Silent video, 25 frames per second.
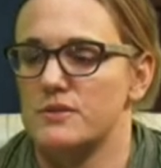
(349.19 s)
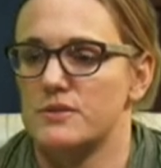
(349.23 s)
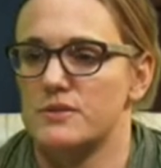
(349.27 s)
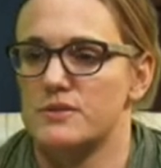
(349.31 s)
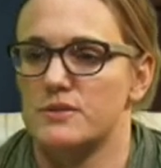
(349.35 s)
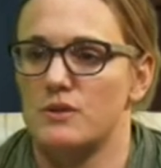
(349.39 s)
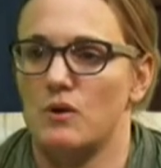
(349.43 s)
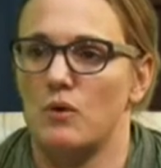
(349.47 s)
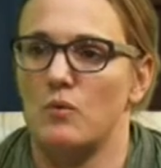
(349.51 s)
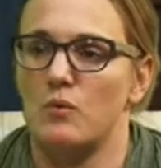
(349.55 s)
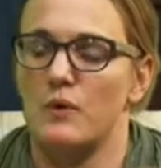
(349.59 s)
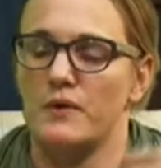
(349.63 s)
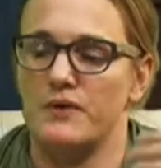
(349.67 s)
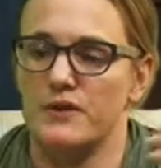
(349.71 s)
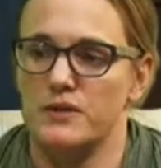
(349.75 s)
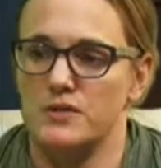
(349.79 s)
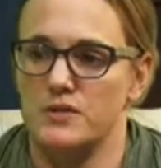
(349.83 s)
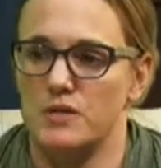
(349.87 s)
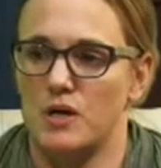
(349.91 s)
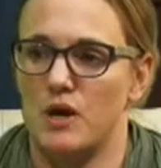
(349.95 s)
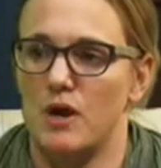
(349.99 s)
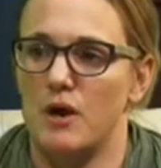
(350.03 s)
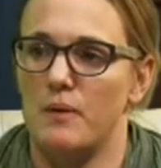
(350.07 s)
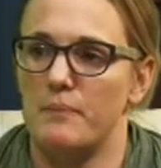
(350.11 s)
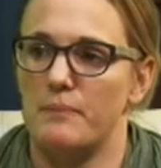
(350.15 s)
saw what the
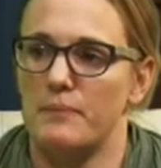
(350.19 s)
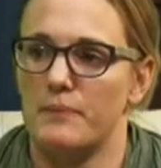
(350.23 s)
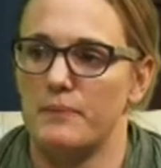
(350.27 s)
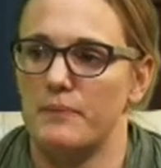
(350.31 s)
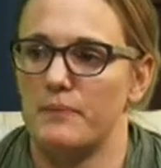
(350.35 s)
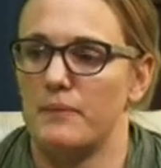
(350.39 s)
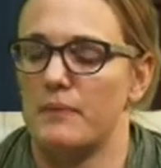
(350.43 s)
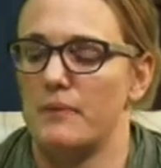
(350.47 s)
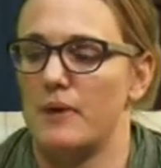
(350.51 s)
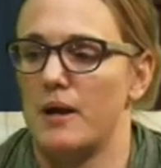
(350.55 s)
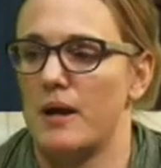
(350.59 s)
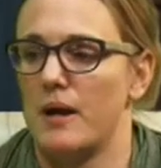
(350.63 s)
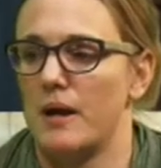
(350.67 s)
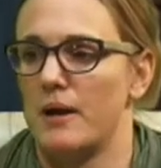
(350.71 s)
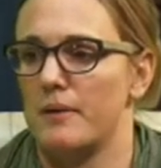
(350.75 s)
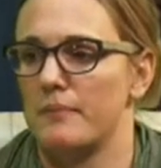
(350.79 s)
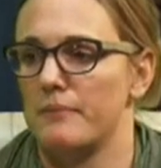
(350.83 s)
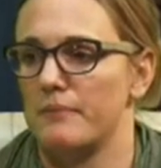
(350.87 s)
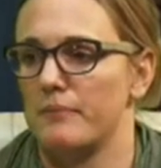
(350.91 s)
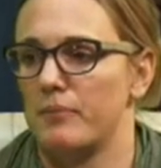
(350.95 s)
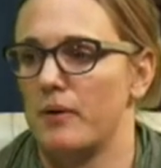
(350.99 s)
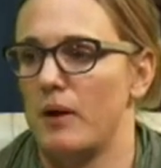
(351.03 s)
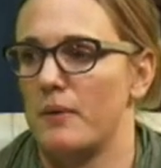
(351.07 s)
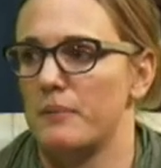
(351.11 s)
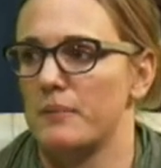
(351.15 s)
top
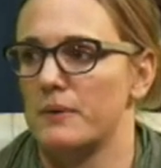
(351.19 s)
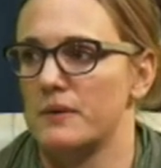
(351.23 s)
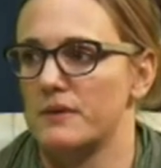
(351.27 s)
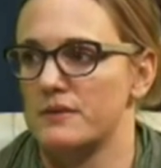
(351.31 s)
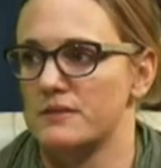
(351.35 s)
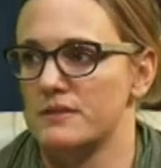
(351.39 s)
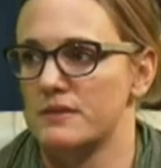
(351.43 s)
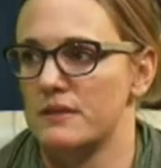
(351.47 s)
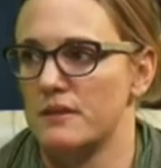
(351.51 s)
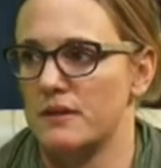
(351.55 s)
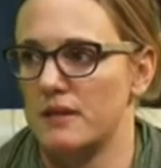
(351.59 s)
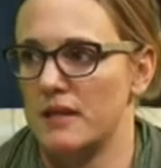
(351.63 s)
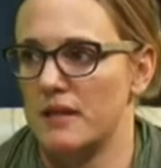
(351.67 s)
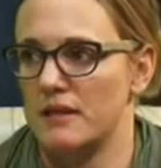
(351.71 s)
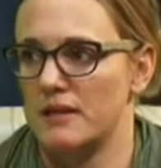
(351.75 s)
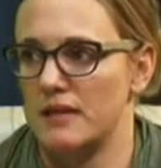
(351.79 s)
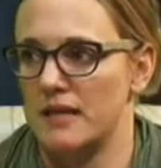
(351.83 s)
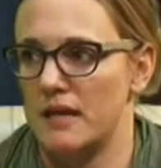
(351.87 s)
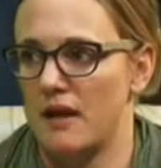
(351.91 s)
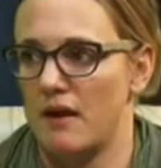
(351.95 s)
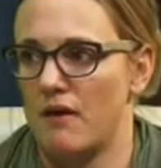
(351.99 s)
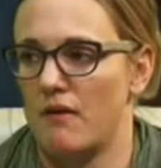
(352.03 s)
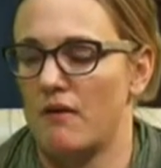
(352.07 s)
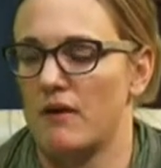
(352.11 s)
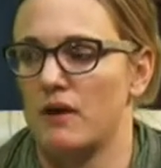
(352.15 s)
properties in
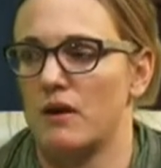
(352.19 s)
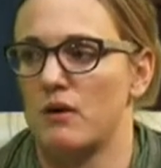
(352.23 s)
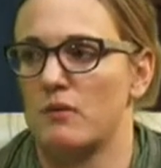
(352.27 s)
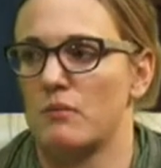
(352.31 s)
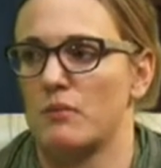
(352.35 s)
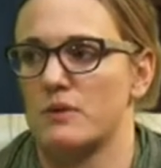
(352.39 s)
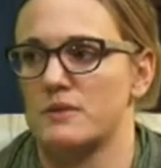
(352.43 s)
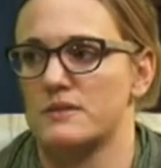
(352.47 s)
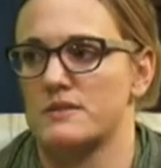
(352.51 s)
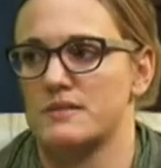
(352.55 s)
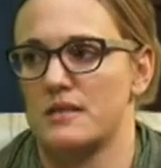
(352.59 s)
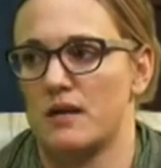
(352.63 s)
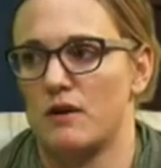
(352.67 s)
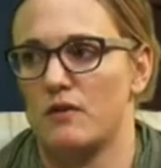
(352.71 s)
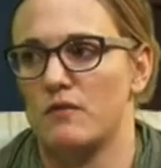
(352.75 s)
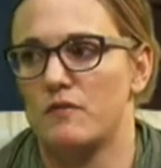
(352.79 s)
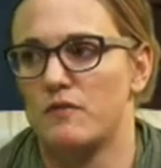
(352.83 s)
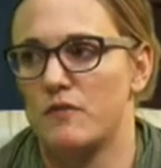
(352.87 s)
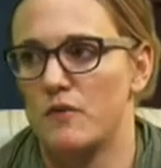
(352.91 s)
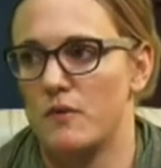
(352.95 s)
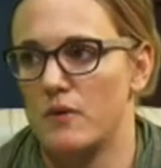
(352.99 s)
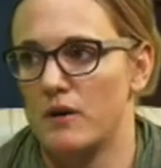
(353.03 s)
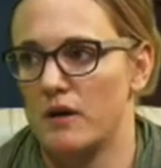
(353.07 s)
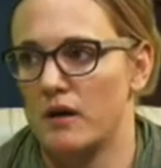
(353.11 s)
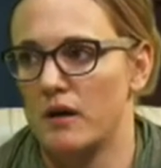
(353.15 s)
the area would sell
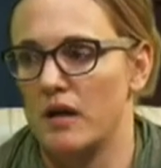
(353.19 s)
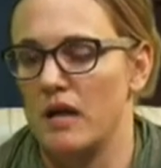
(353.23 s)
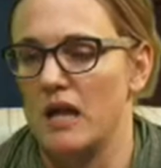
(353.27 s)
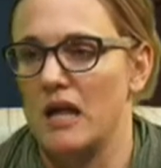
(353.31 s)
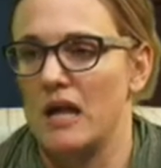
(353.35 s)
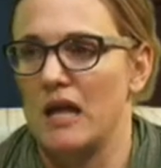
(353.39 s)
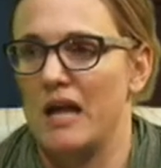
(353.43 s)
for,